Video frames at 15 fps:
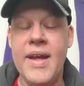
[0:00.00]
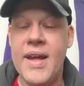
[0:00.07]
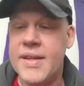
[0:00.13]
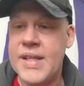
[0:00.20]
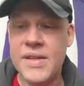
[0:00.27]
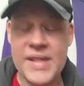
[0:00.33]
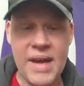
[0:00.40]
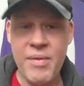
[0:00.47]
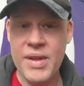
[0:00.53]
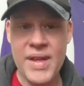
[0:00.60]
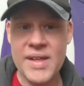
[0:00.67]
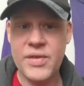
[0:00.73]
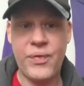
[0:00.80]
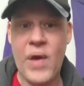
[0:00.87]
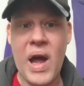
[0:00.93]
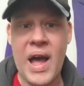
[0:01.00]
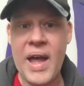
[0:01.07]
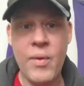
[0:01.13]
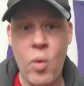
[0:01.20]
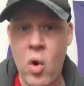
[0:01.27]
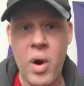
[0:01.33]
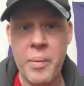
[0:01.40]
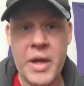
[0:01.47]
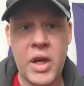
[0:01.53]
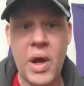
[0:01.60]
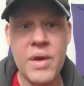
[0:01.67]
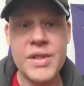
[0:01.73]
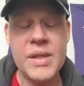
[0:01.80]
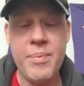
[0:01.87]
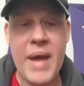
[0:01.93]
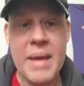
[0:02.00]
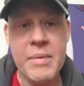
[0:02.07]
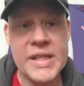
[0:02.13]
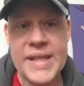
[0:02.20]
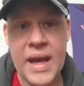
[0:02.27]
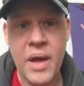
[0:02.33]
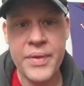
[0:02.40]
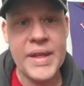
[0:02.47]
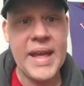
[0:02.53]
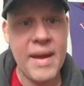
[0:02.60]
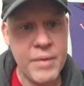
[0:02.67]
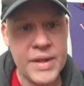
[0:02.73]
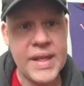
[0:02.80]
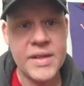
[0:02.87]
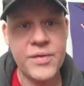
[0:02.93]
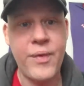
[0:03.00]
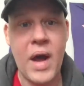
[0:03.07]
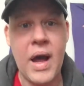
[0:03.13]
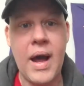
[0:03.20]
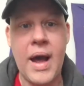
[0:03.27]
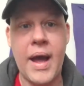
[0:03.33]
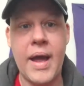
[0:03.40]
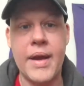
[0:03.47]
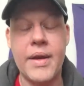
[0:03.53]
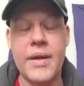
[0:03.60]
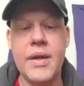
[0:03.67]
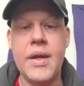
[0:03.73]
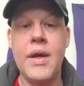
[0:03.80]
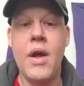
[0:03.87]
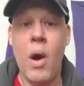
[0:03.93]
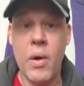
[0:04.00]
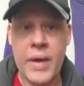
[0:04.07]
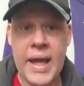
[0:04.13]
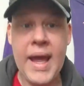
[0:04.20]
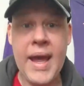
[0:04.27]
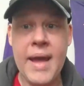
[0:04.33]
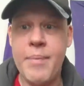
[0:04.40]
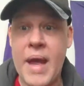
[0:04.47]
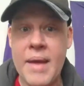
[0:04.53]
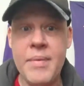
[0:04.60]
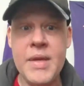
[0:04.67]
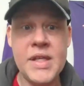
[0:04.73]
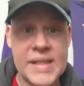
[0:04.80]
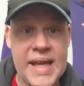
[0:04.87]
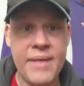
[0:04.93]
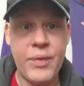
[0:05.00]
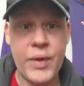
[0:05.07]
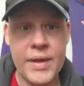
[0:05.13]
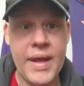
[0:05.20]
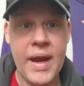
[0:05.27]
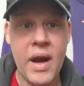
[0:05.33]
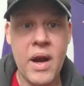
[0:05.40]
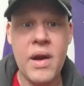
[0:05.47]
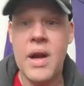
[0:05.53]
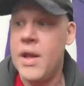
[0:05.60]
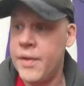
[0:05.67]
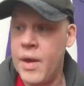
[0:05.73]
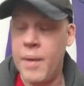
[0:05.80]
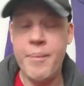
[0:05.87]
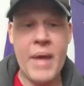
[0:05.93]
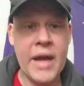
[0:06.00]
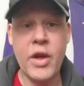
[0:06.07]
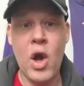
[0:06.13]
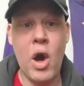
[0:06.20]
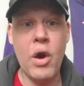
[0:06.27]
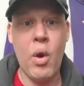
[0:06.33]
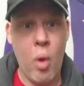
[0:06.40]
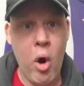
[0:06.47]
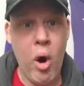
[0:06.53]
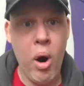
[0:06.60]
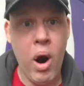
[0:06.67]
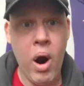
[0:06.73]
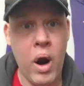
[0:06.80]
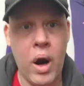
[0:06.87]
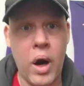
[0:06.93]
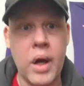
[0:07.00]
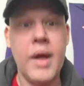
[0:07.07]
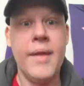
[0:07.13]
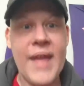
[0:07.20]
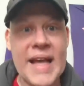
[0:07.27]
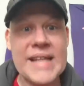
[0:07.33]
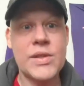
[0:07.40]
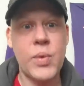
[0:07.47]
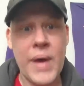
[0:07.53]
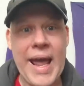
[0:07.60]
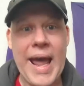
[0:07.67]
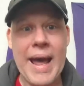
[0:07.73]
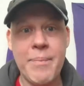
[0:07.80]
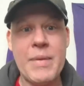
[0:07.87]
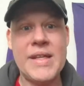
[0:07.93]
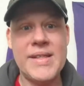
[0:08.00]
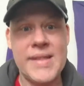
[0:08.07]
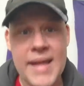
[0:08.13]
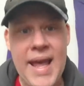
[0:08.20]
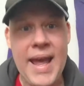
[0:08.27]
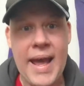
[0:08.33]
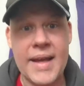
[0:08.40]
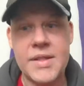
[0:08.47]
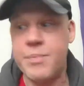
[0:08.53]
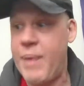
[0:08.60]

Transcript: It tells everything's fine, warm and cozy, baby's healthy, everything's fine. Okay, baby's safely there. The men go to war. That's what happens next.